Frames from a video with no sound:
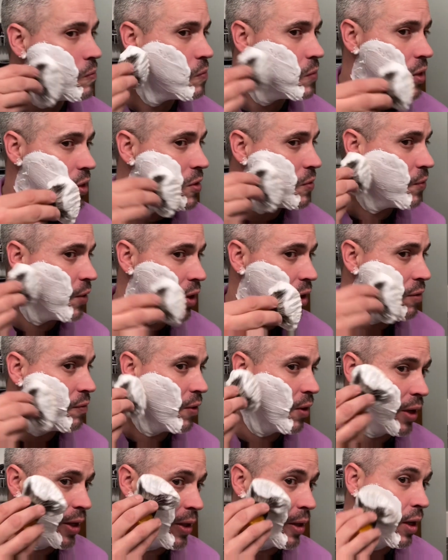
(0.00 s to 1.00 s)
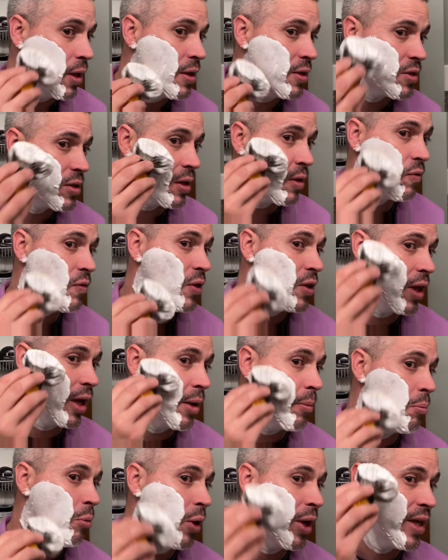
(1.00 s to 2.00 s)
It's very, very nice. If you
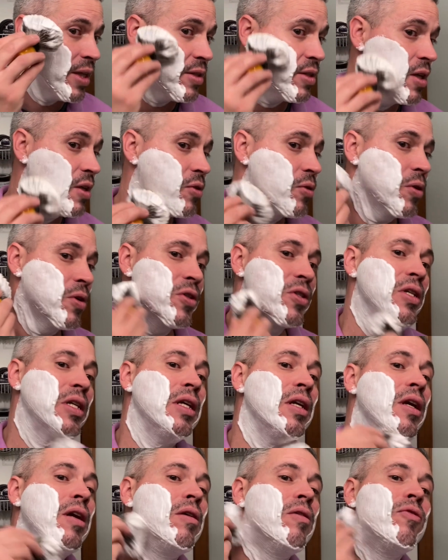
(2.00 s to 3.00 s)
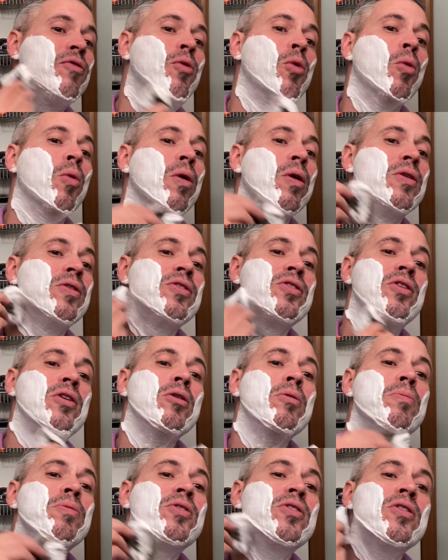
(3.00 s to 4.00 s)
like bright, citrusy, forward
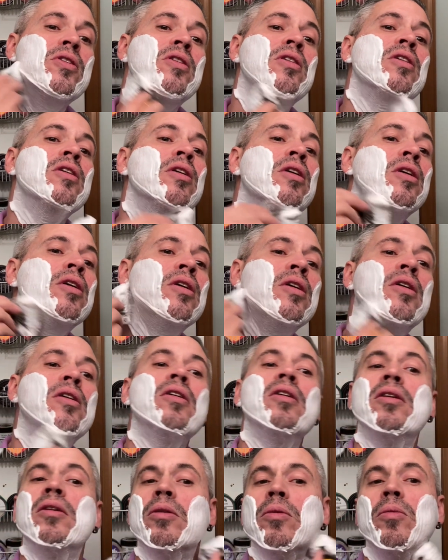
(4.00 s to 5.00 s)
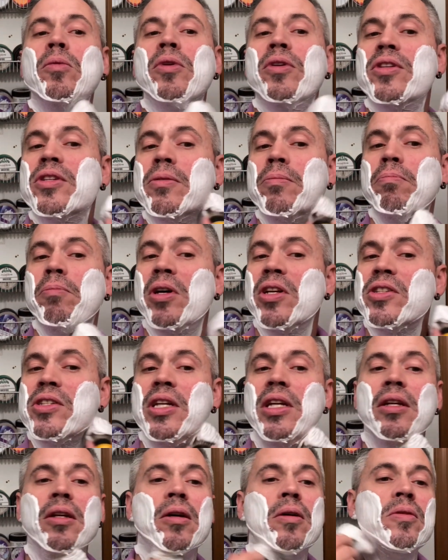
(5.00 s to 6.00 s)
soaps with some
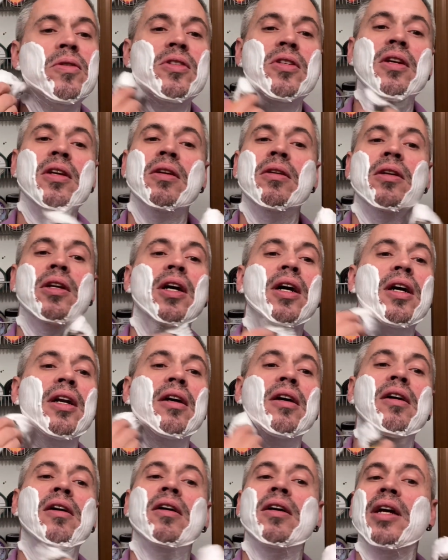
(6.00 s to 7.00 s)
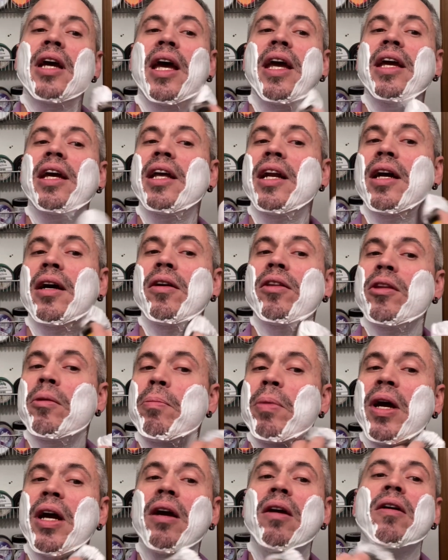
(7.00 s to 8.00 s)
musky notes kind of hanging out in the
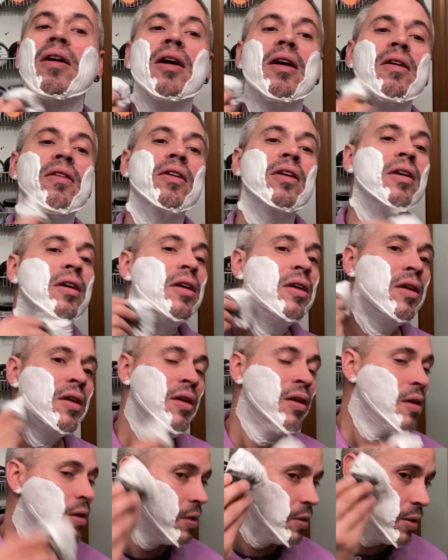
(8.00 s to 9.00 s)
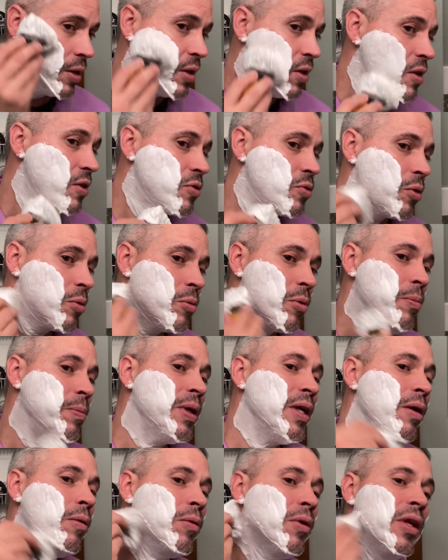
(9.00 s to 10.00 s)
background, then this one would
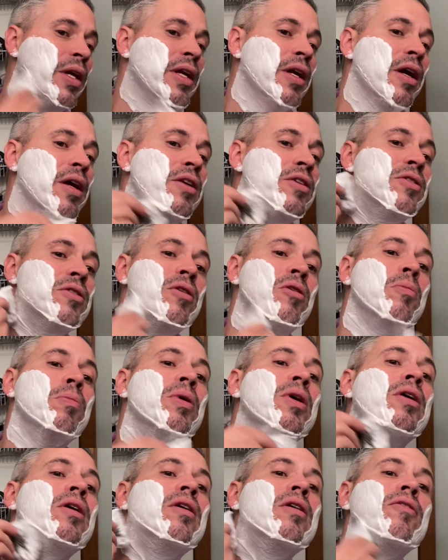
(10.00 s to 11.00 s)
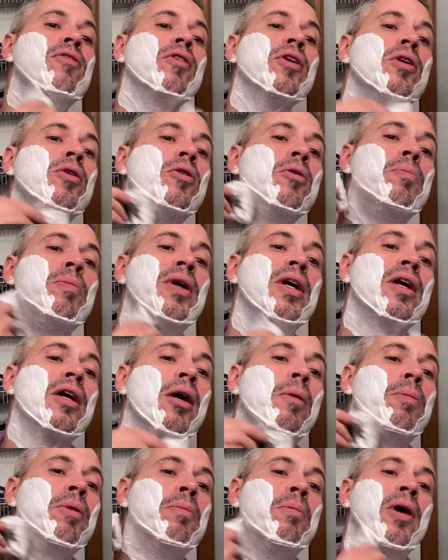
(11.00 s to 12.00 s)
be a really nice soap for you to pick
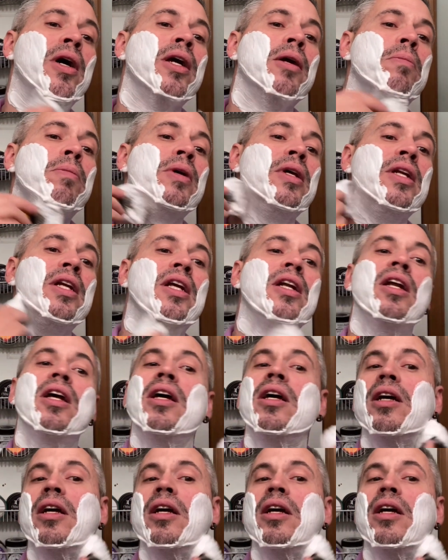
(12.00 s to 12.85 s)
up, in my opinion.